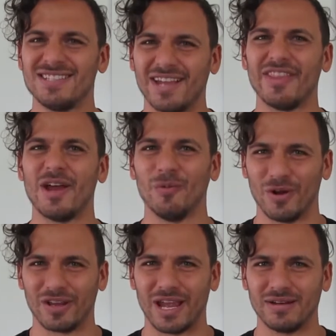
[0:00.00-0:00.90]
done that
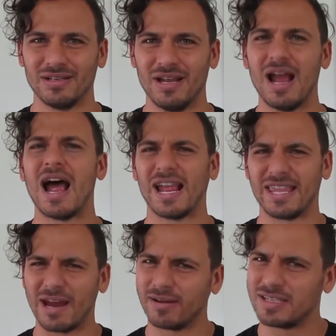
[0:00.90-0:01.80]
workout. I
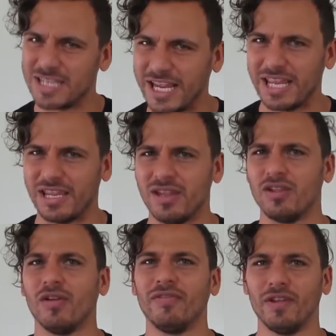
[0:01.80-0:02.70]
guarantee
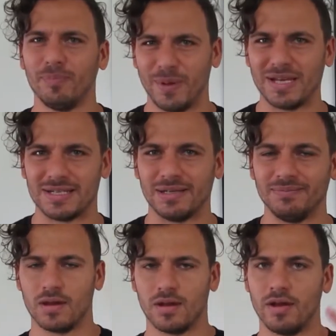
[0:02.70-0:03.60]
you'll feel better.
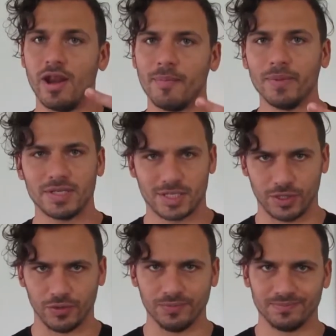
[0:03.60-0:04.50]
Number
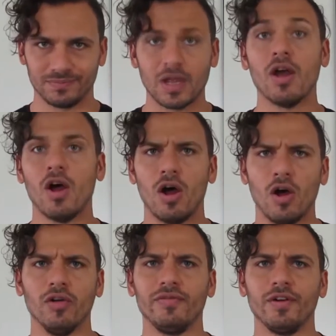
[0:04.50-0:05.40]
two,
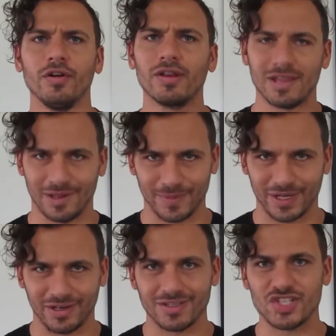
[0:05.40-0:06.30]

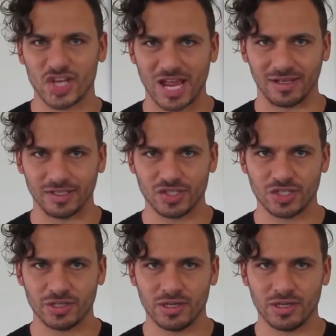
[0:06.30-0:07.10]
overcoming challenge.